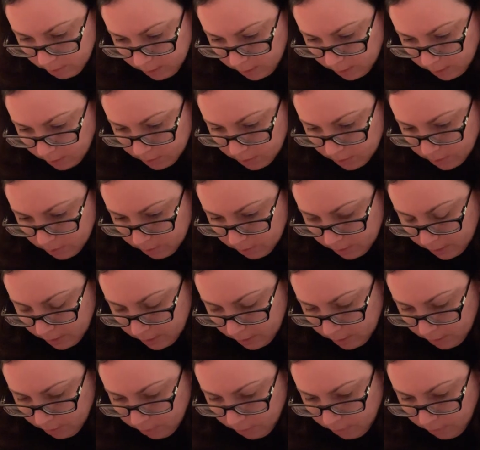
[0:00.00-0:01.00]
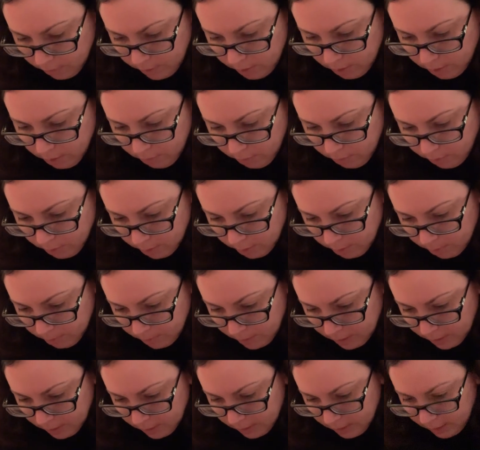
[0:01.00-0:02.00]
gives you like a feel for it
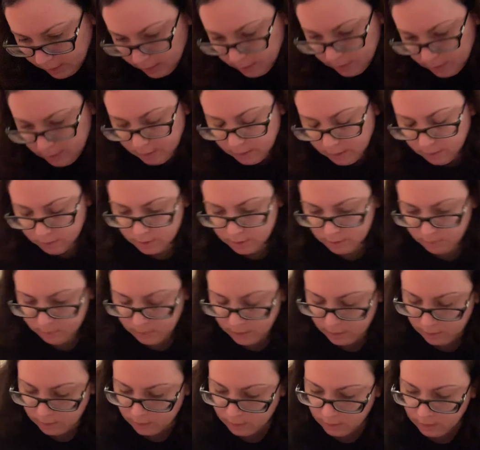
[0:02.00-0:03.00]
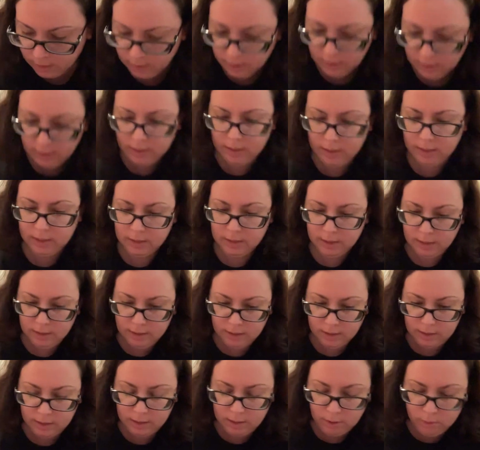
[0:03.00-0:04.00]
being like, you know, something
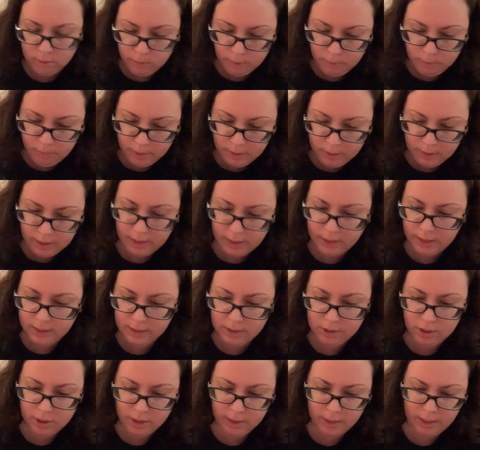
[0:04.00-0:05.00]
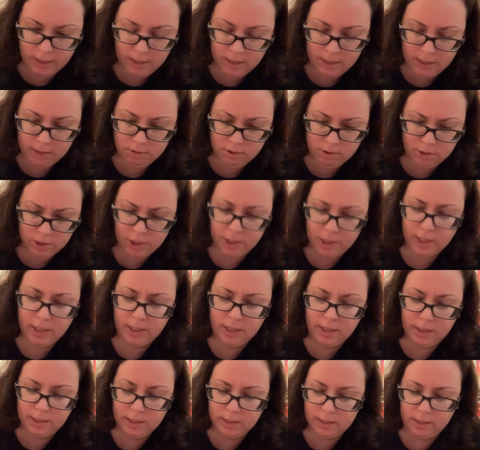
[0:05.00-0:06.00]
like you would play at Chuck E.
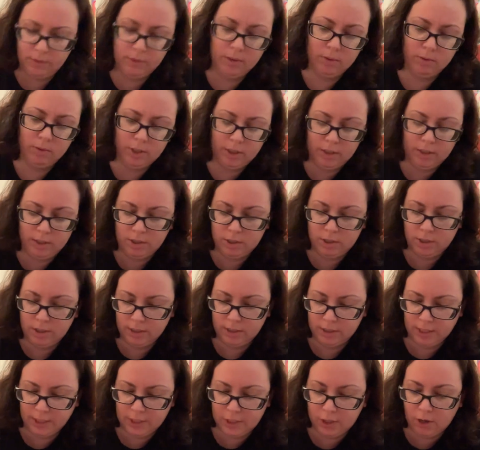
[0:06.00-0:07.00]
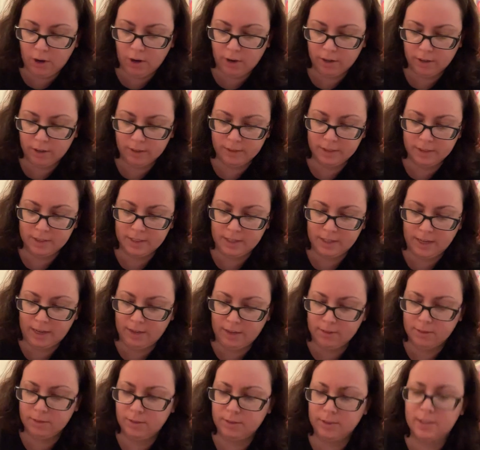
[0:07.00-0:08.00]
Cheese, even though Chuck E. Cheese does cards
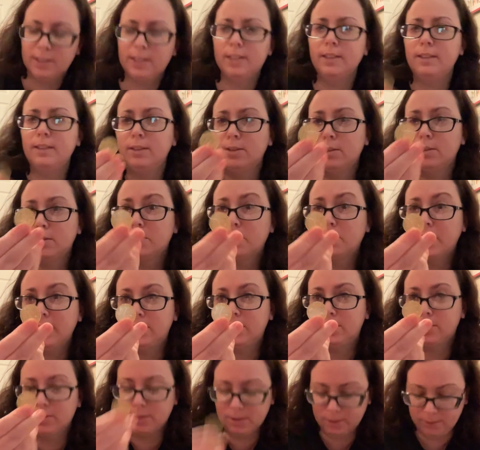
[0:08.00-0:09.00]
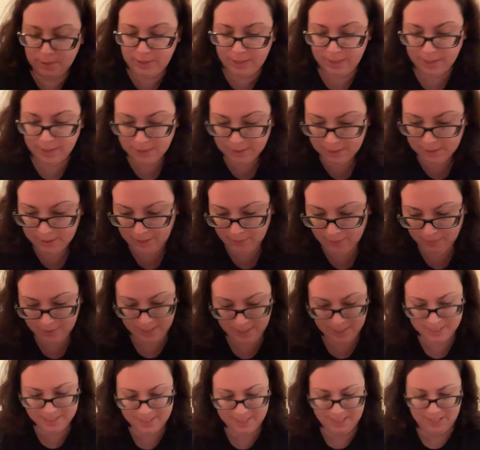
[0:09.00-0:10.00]
now. So this is a little retro here, giving
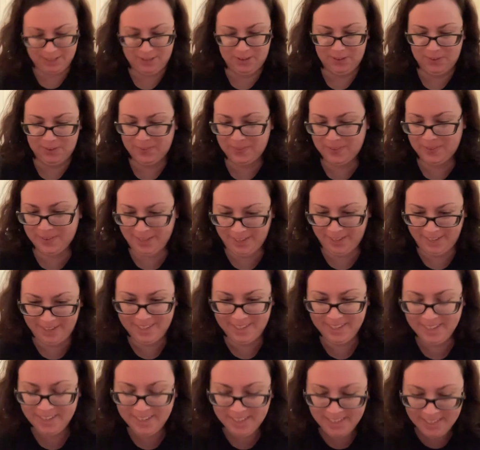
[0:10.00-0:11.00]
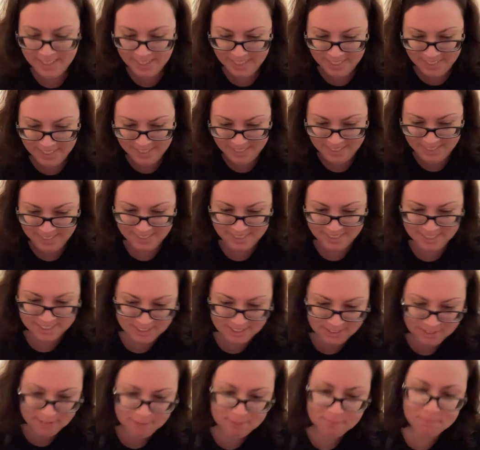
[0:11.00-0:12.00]
us a coin.
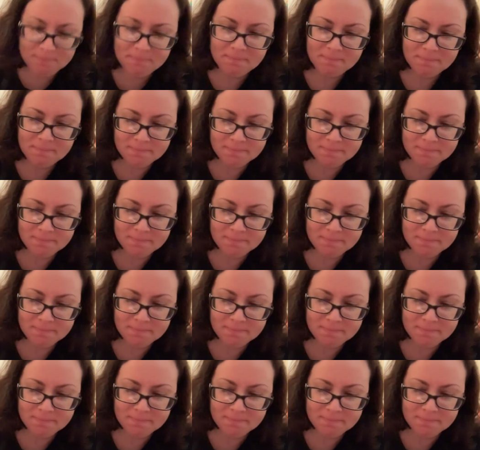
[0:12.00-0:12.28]
Um...